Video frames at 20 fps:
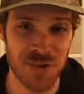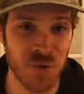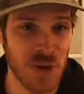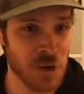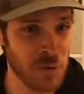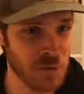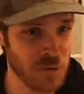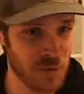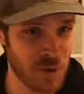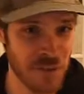
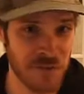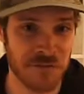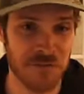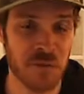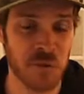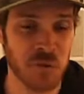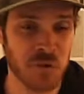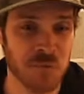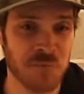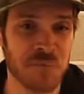Greg was one of the
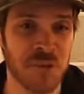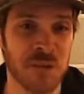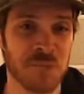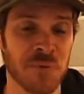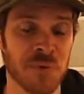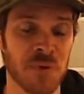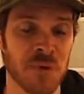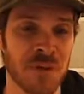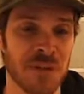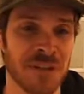first
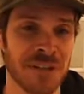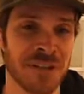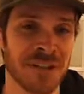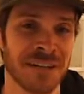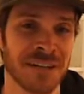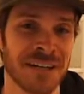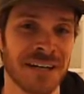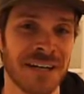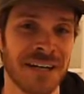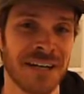people
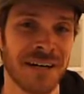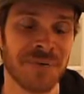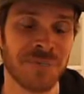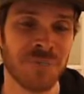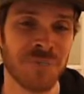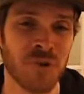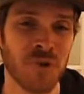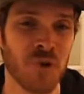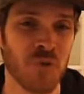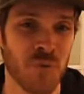
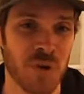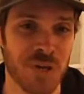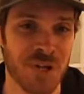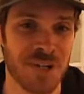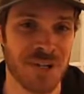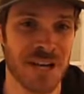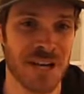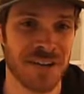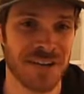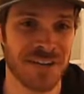who
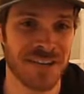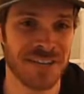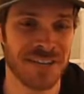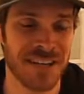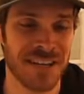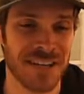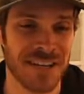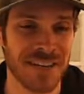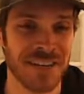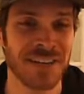reached out and
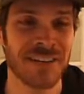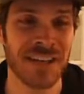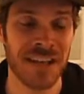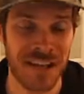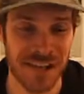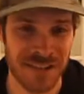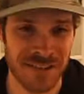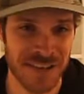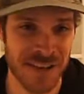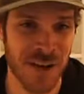said, let
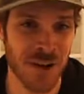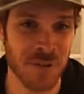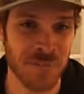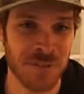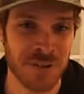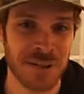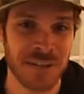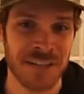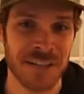us help.